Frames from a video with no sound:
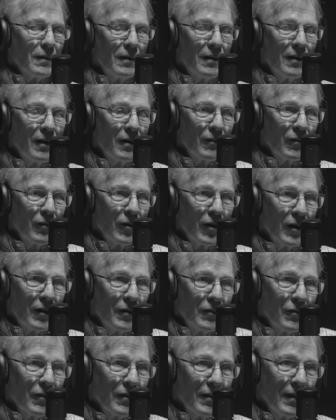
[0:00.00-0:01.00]

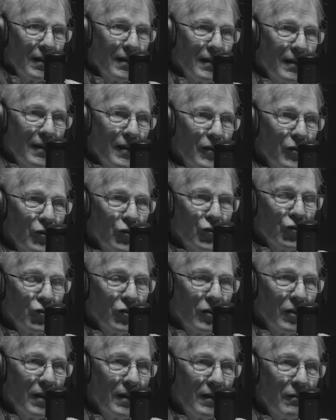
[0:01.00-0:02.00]

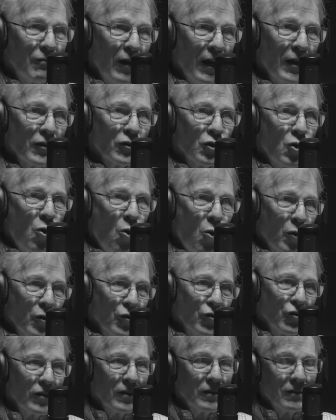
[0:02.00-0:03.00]
advanced
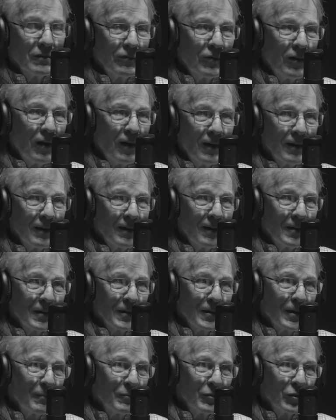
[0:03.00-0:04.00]
course in flying
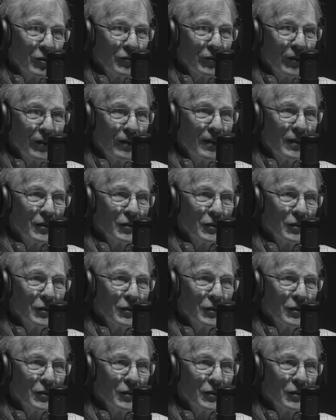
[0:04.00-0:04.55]
helicopters for the United